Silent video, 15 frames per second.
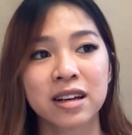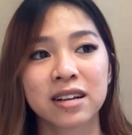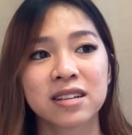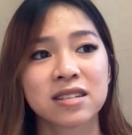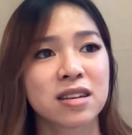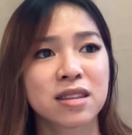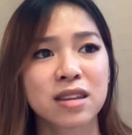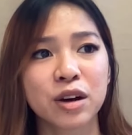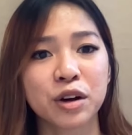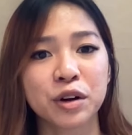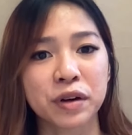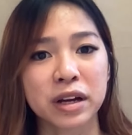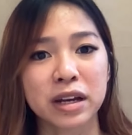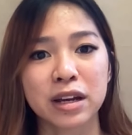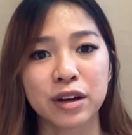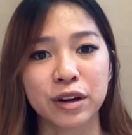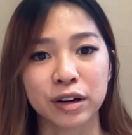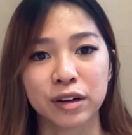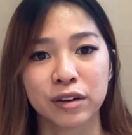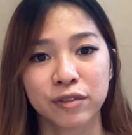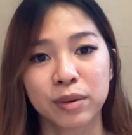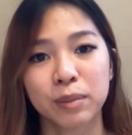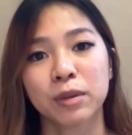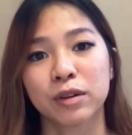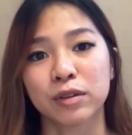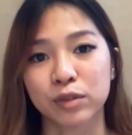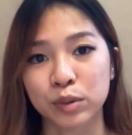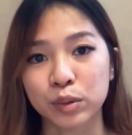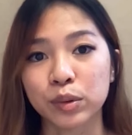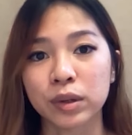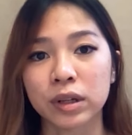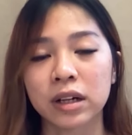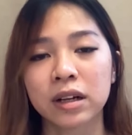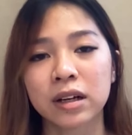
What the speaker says: kasi they already earn from the school.